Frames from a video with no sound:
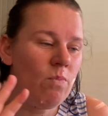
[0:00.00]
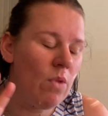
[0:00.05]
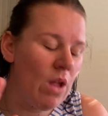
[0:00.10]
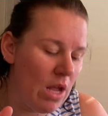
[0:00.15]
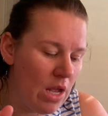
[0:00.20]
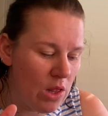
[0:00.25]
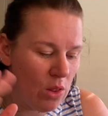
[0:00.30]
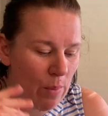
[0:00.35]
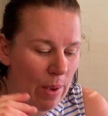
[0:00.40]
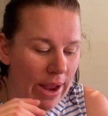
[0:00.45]

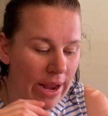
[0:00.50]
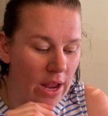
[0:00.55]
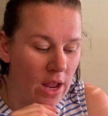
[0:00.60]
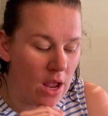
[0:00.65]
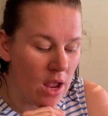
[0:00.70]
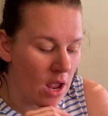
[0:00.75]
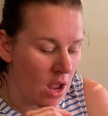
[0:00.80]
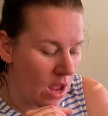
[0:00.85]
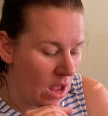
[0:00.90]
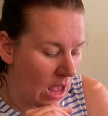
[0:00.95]
either way,
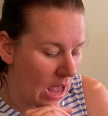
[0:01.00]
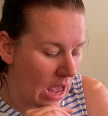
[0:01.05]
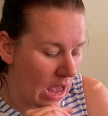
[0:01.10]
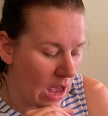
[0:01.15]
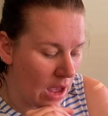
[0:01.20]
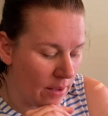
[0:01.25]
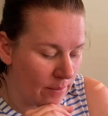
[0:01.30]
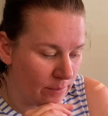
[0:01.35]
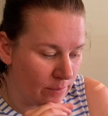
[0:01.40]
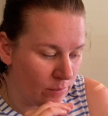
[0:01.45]

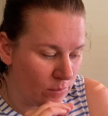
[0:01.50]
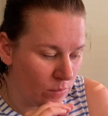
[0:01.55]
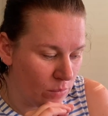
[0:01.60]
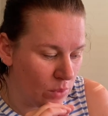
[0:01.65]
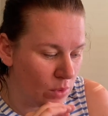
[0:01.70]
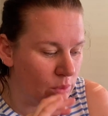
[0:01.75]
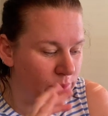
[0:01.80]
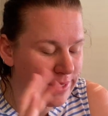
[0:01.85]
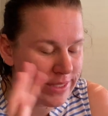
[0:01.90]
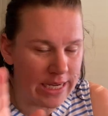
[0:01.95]

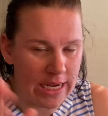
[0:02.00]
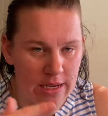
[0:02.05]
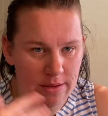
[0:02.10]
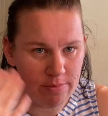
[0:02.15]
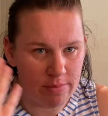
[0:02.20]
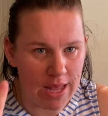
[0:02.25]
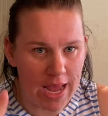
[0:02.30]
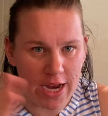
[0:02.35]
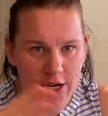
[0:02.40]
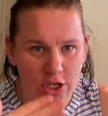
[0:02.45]
you'll see
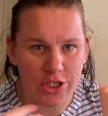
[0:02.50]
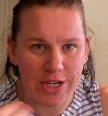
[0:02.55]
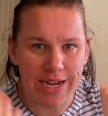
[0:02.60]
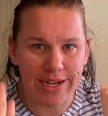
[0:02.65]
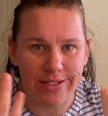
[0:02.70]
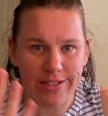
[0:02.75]
the hashtag